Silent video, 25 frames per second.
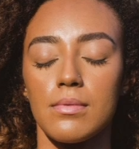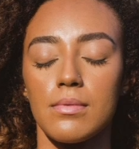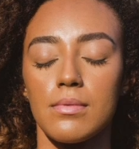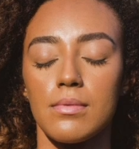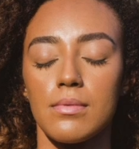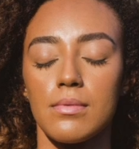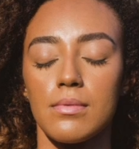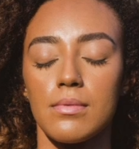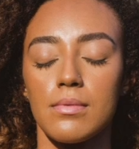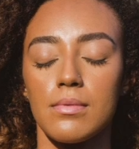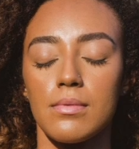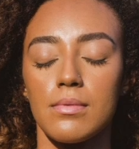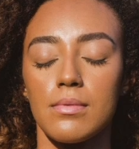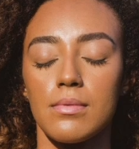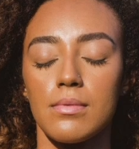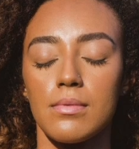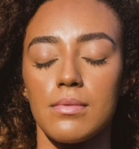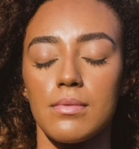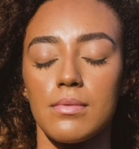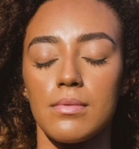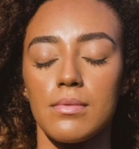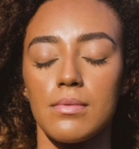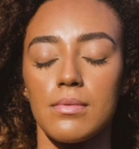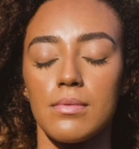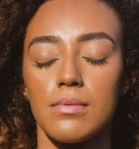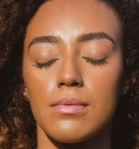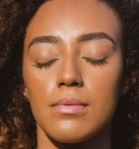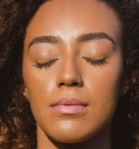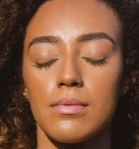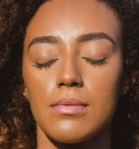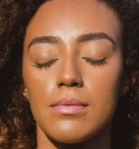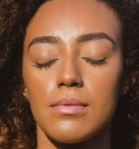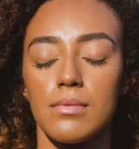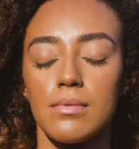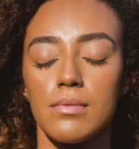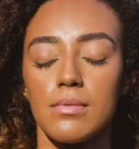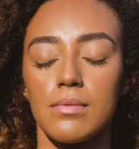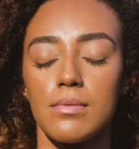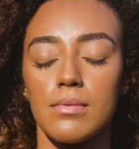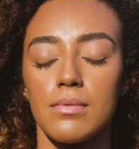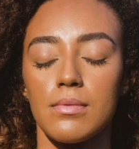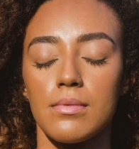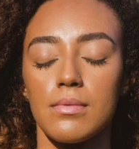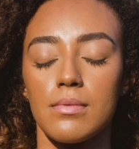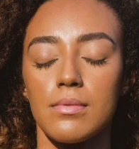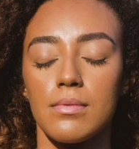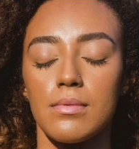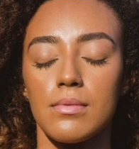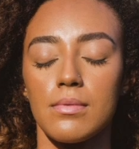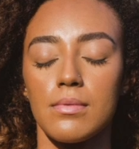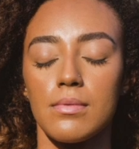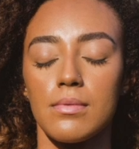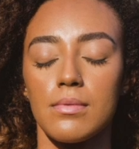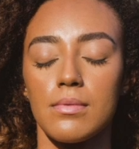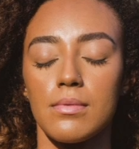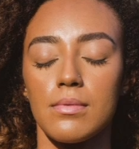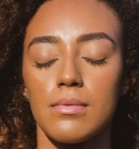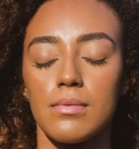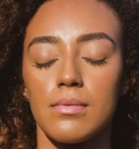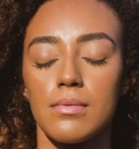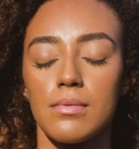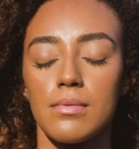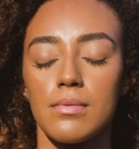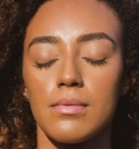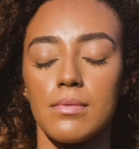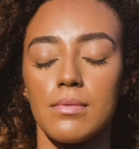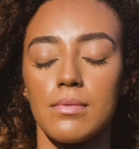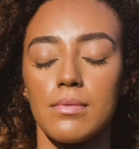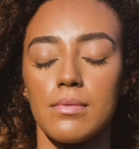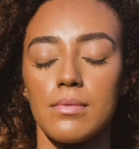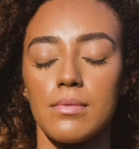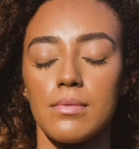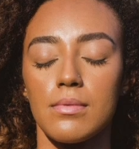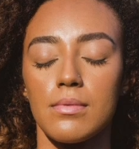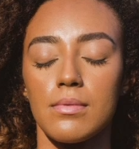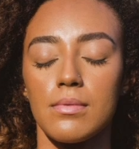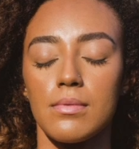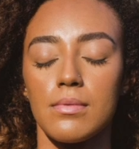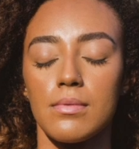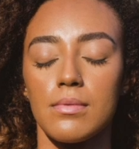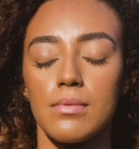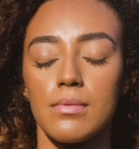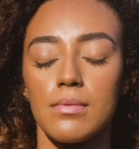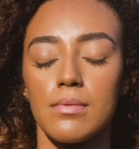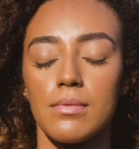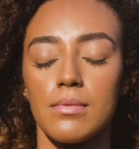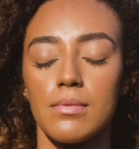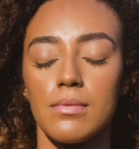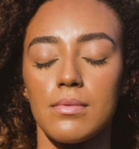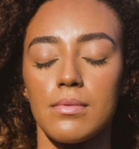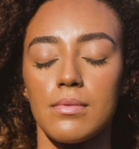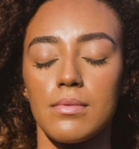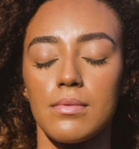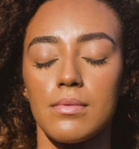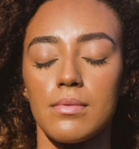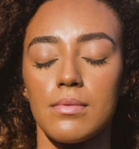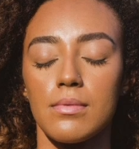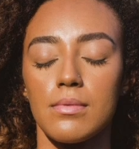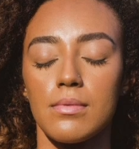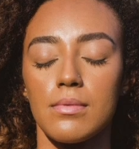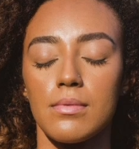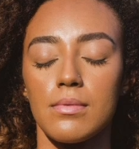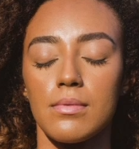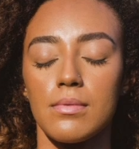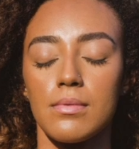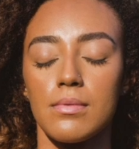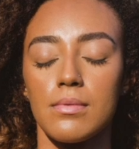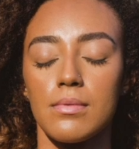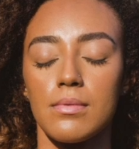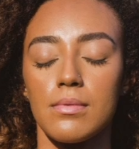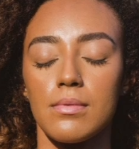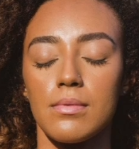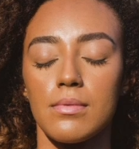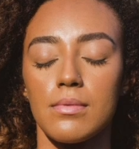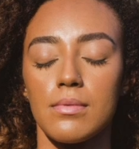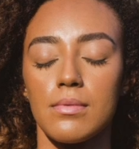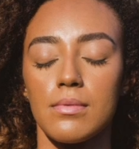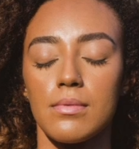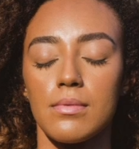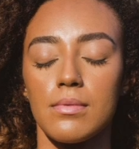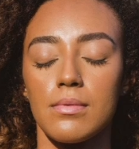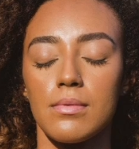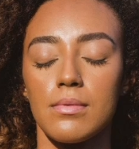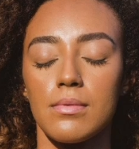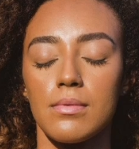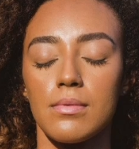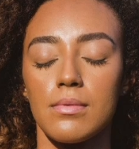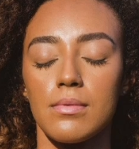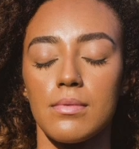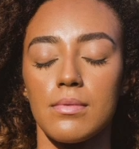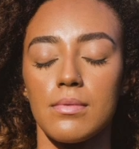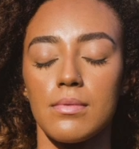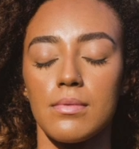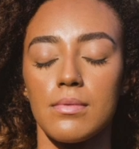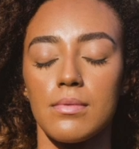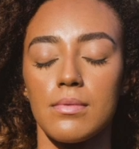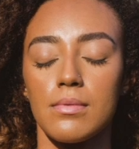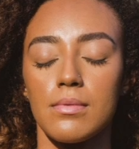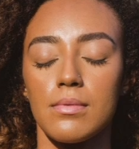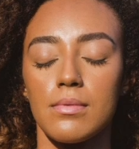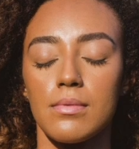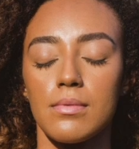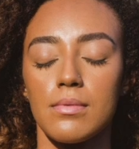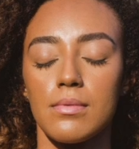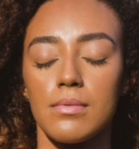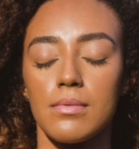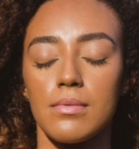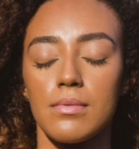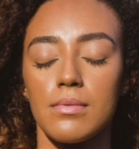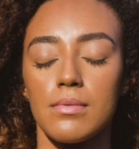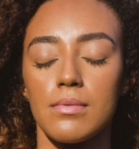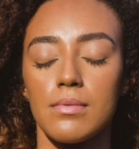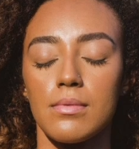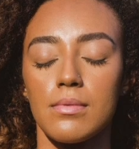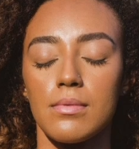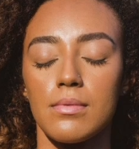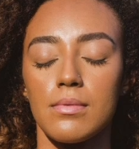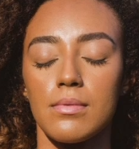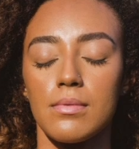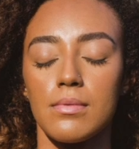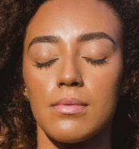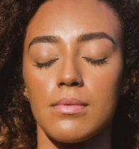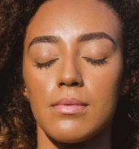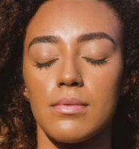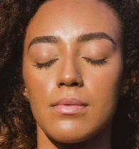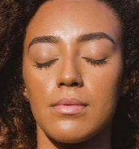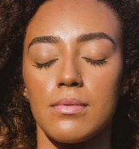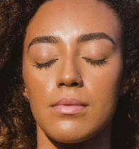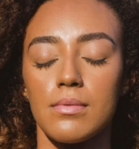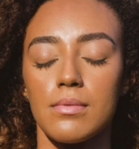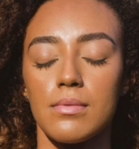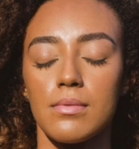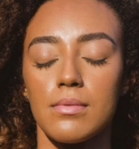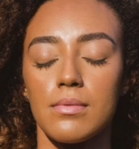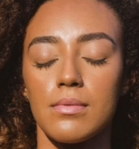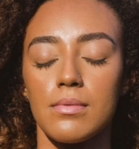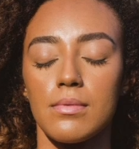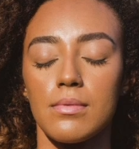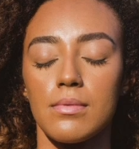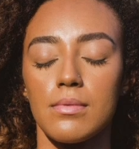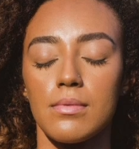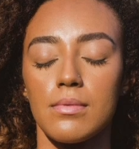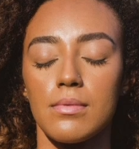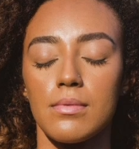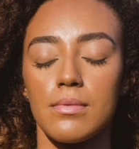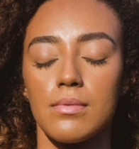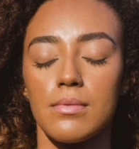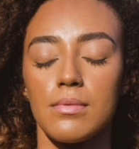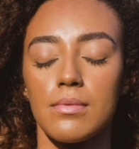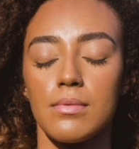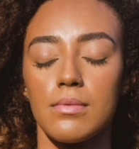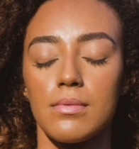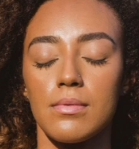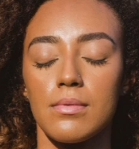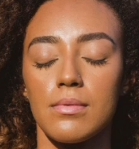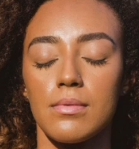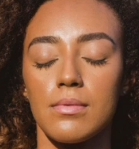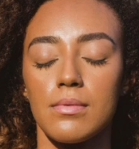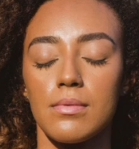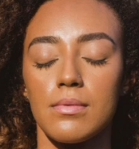(no lip movement)